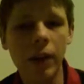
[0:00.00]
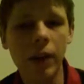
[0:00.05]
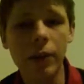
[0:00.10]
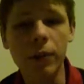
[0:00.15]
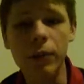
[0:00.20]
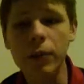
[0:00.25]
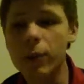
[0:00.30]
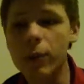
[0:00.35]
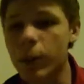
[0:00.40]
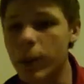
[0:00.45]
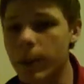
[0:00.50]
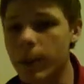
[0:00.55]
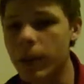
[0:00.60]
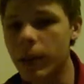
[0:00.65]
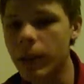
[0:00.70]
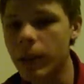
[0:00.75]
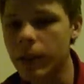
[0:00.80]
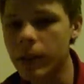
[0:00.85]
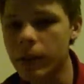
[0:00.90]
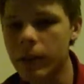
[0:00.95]
there's 3
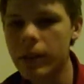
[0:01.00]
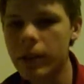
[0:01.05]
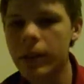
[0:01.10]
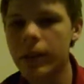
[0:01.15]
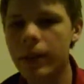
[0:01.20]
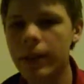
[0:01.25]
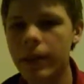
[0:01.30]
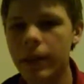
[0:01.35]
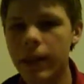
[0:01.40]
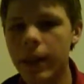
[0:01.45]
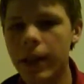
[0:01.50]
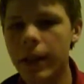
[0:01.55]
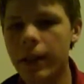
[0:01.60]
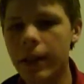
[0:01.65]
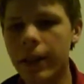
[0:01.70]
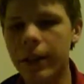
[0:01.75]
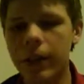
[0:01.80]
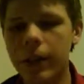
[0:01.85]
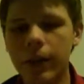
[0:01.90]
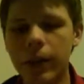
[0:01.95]
blogs that
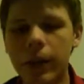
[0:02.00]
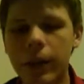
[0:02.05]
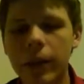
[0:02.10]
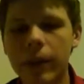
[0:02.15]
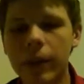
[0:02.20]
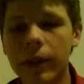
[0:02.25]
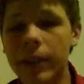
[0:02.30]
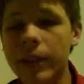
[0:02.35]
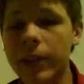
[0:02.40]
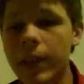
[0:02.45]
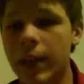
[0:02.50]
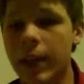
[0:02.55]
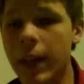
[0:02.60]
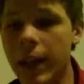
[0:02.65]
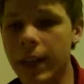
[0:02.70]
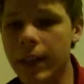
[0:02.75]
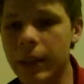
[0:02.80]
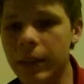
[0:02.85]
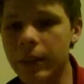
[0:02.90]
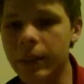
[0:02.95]
are out there for Heroclix that
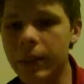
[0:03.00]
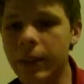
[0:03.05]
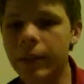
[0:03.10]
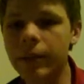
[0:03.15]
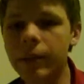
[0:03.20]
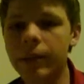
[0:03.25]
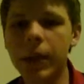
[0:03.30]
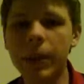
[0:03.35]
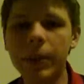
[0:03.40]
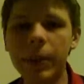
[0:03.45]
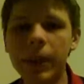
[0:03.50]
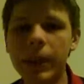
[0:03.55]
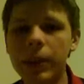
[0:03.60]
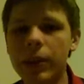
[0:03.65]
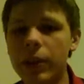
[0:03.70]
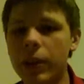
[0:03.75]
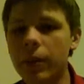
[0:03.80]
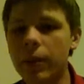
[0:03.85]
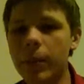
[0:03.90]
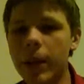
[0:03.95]
I know of. My buddy
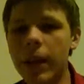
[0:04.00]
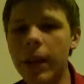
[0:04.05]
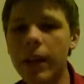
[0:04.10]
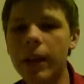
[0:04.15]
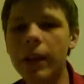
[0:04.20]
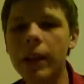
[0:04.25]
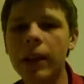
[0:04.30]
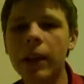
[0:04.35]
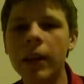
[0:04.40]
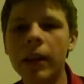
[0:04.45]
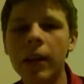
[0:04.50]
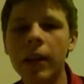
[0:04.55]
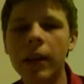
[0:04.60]
Jeremiah,